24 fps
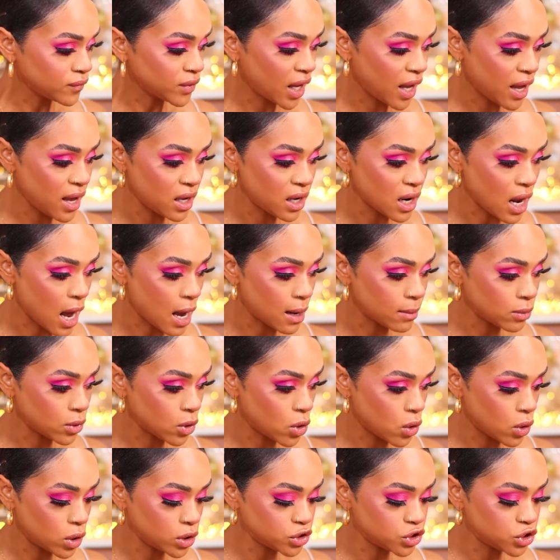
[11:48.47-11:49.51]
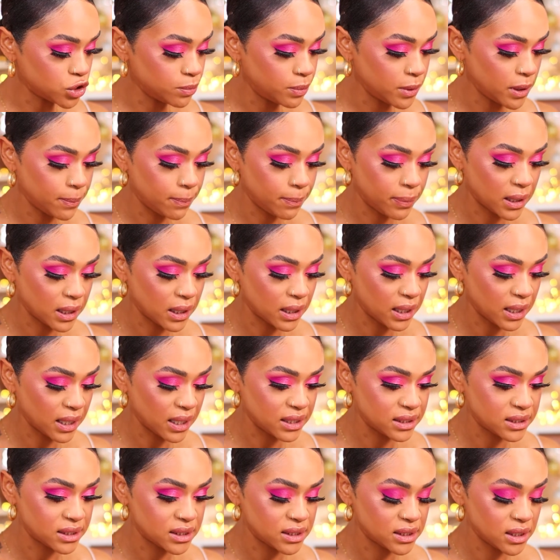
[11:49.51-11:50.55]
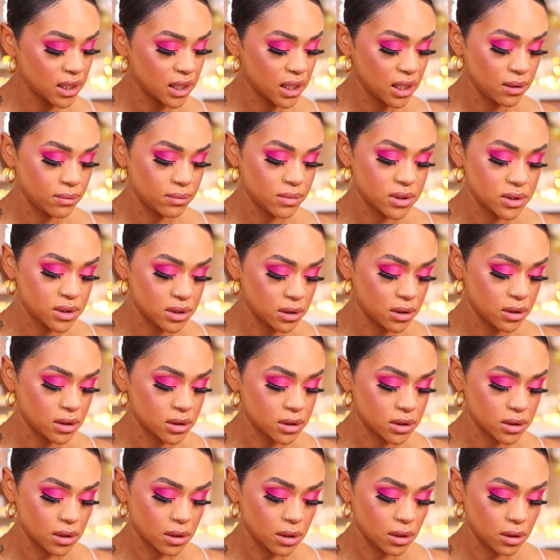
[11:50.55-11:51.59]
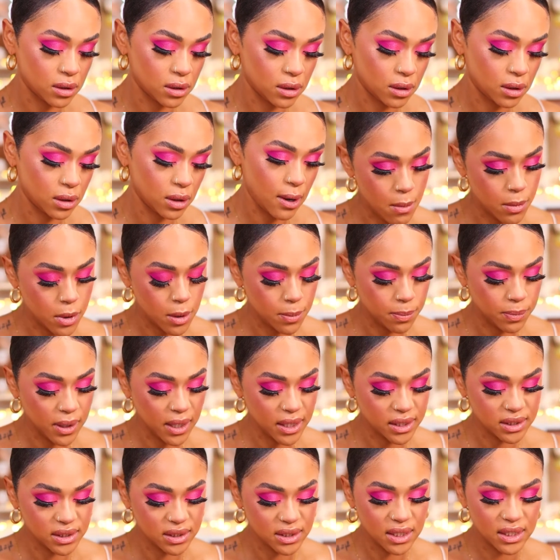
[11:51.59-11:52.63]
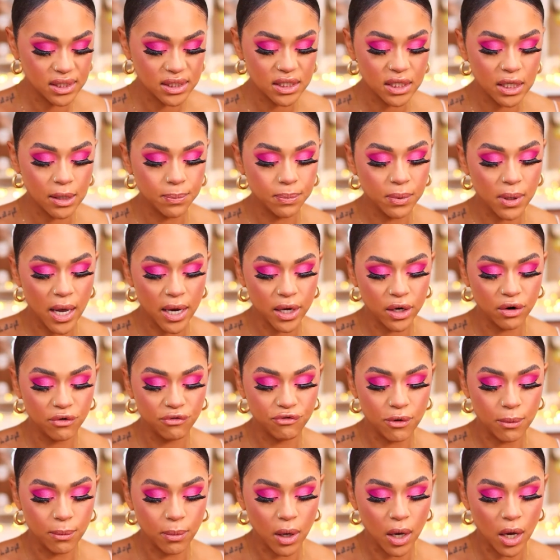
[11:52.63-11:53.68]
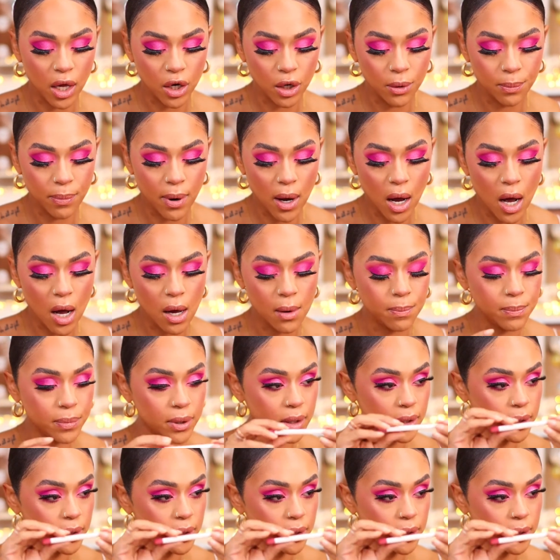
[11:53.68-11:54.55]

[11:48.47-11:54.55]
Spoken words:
And I'm going to be placing, let me see this color. I'm going to place this lip liner from ColourPop.